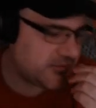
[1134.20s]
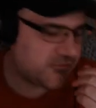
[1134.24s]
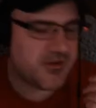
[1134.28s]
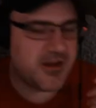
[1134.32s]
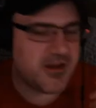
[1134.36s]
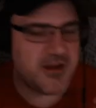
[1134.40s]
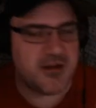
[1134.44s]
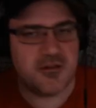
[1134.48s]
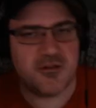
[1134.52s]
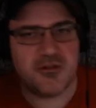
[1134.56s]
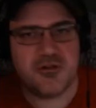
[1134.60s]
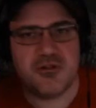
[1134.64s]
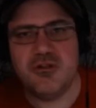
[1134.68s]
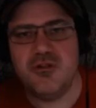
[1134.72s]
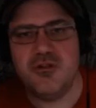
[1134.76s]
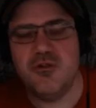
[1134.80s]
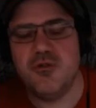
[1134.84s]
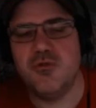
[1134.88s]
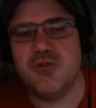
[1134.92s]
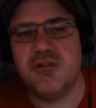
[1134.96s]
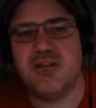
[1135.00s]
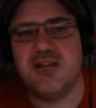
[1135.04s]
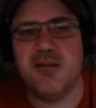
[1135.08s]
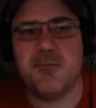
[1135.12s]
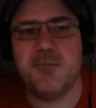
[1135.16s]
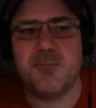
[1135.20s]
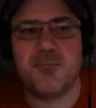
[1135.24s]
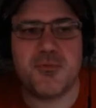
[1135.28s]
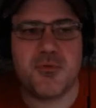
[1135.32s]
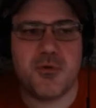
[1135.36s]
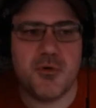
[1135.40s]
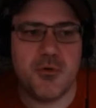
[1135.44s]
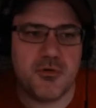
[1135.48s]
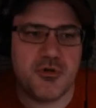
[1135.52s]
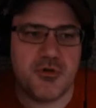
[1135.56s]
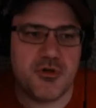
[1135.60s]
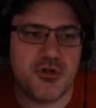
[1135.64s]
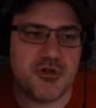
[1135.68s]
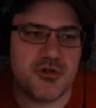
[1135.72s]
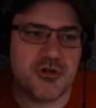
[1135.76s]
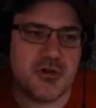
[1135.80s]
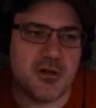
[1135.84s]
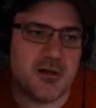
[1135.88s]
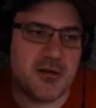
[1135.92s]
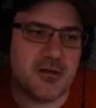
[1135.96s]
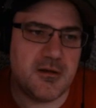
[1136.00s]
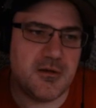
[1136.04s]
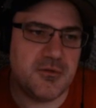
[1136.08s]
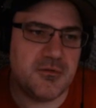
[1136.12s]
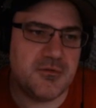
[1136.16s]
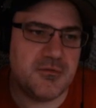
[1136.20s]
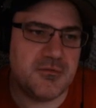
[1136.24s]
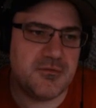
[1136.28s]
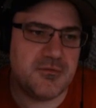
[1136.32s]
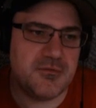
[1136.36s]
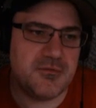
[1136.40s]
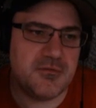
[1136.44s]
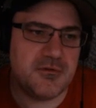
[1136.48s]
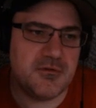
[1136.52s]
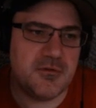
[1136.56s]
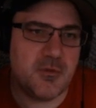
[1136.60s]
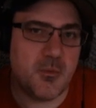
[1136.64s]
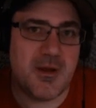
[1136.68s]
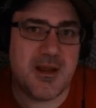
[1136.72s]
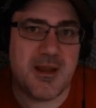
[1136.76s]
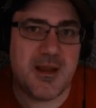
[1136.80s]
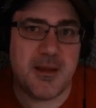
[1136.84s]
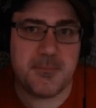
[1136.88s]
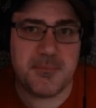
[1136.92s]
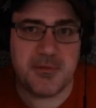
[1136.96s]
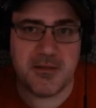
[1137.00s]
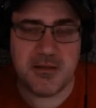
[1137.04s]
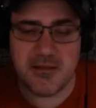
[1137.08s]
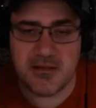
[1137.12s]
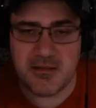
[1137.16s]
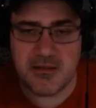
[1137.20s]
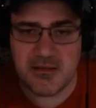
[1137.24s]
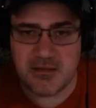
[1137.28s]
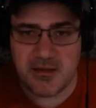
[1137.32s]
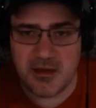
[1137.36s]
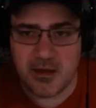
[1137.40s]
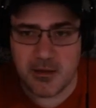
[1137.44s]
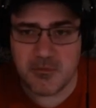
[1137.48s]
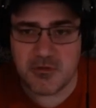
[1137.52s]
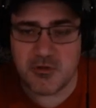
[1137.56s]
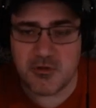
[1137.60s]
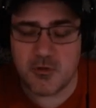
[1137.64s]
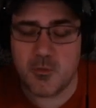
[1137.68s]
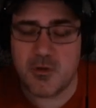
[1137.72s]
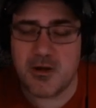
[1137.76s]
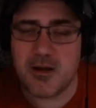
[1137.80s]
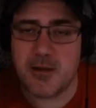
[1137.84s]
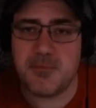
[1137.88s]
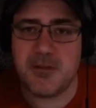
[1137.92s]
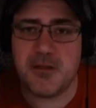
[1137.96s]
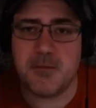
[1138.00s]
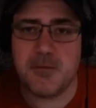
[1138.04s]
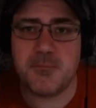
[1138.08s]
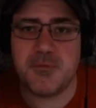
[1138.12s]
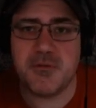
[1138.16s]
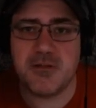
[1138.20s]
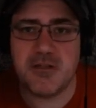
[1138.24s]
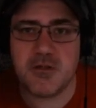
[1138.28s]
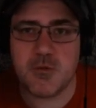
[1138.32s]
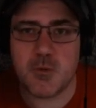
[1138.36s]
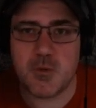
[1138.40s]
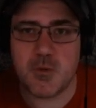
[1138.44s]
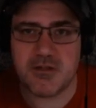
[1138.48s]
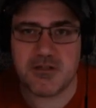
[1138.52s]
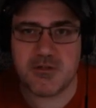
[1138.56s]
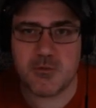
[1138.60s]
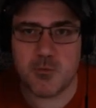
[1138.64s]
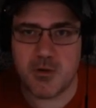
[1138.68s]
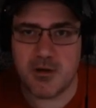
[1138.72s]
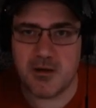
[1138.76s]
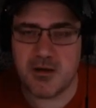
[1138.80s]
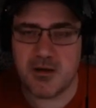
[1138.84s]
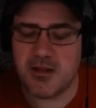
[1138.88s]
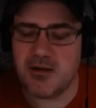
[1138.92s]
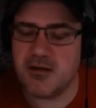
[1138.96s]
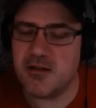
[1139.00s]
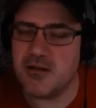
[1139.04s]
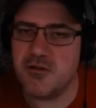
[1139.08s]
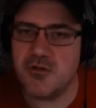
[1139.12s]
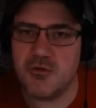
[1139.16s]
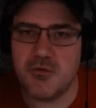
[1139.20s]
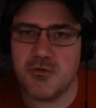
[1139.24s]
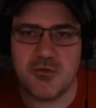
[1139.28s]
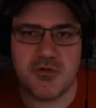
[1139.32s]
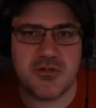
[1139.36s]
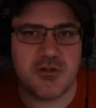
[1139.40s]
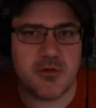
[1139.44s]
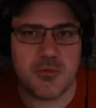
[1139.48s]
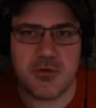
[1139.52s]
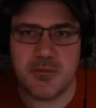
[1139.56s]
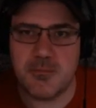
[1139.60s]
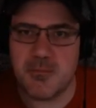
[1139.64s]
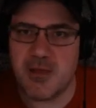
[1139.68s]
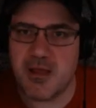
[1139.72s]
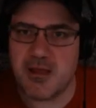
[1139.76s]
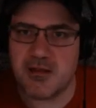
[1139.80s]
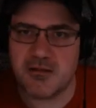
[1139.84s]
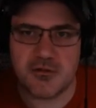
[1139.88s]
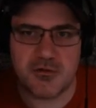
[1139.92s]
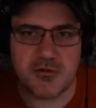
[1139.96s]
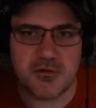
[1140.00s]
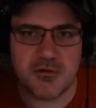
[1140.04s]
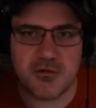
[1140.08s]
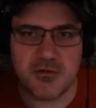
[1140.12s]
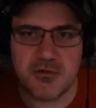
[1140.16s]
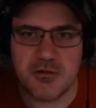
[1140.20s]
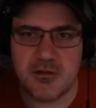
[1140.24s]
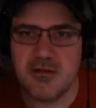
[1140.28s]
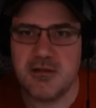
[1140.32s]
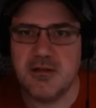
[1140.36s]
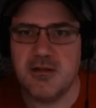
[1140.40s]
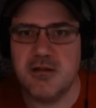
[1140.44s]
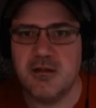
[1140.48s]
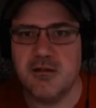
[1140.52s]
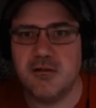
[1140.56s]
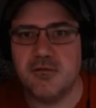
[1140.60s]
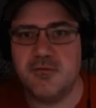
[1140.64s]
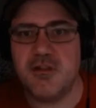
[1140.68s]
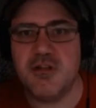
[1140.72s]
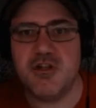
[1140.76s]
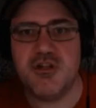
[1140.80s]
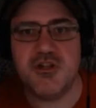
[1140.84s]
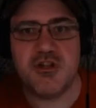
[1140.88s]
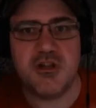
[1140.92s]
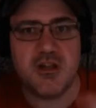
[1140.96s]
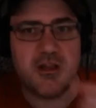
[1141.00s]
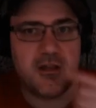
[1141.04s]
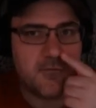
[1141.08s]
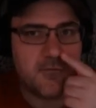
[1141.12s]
I use the approach of the way I play these games, so when I played Police Quest 1, I didn't use the remastered VGA